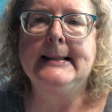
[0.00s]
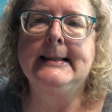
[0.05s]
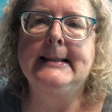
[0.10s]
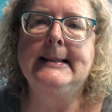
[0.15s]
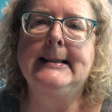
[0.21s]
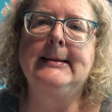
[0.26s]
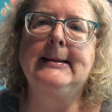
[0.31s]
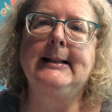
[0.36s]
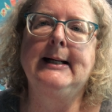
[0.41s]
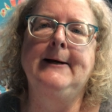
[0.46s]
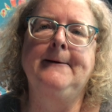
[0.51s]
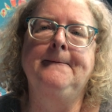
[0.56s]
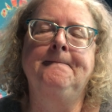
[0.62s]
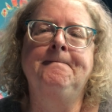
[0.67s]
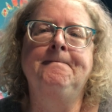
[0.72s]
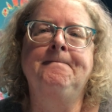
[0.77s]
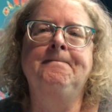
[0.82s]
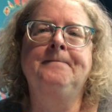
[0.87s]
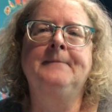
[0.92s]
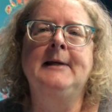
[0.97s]
Okay,
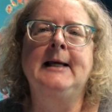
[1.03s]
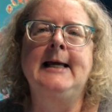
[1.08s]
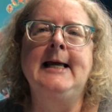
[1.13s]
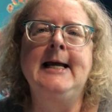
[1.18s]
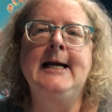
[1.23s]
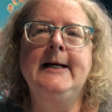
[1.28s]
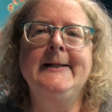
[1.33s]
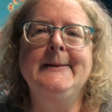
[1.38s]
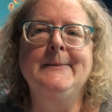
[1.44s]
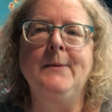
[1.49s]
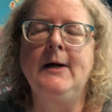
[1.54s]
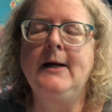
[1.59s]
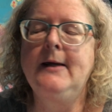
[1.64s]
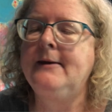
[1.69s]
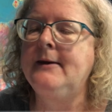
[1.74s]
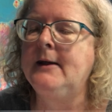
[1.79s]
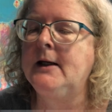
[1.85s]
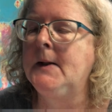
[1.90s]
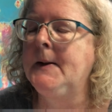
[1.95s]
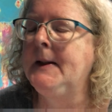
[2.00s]
here's my
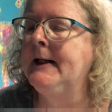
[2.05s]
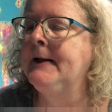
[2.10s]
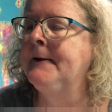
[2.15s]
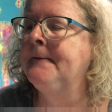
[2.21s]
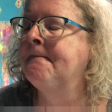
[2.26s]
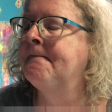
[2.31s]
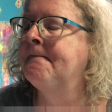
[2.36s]
theory.